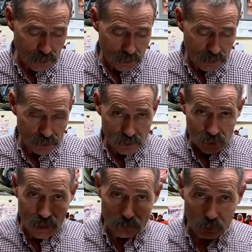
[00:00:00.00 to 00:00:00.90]
is a
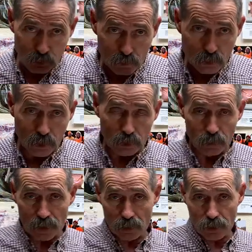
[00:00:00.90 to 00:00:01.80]
type 2 drug
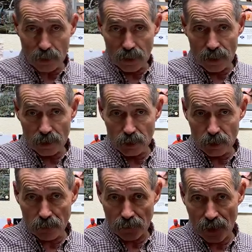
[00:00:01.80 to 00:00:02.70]
because it has
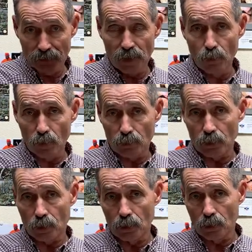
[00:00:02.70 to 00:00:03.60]
a 5-day
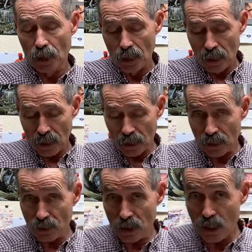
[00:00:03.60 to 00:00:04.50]
withdrawal. It
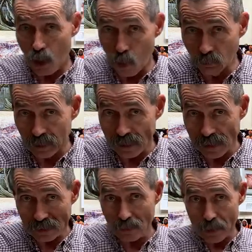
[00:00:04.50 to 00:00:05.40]
is the only
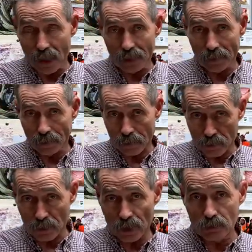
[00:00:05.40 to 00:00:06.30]
antibiotic,
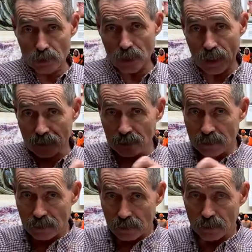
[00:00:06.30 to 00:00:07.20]

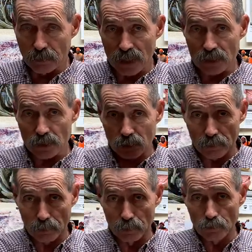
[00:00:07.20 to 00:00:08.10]
oxytetracycline, neomycin,
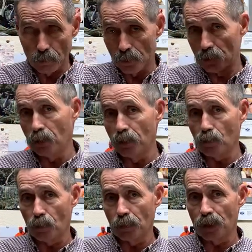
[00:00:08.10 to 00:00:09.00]
approved to put in a
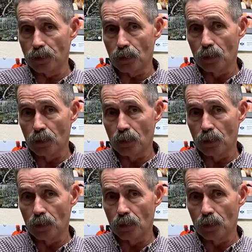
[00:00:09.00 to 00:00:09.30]
milk replacer.